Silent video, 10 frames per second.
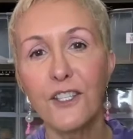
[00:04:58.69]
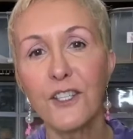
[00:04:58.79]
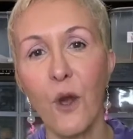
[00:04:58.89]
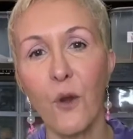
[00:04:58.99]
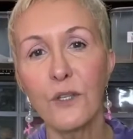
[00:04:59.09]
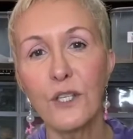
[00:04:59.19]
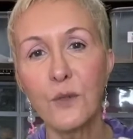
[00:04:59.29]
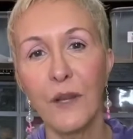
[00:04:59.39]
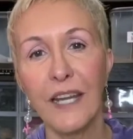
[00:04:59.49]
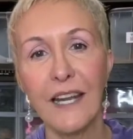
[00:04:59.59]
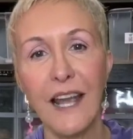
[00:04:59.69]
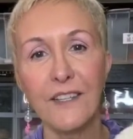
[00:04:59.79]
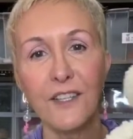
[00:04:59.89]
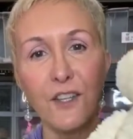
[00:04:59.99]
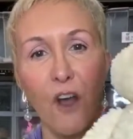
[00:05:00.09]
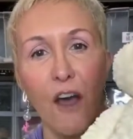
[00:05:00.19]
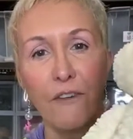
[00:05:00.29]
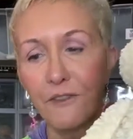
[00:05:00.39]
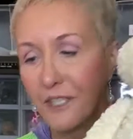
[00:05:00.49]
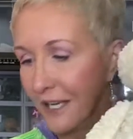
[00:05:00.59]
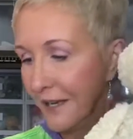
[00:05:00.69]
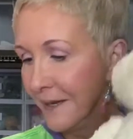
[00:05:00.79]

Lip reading: so sweet and soft.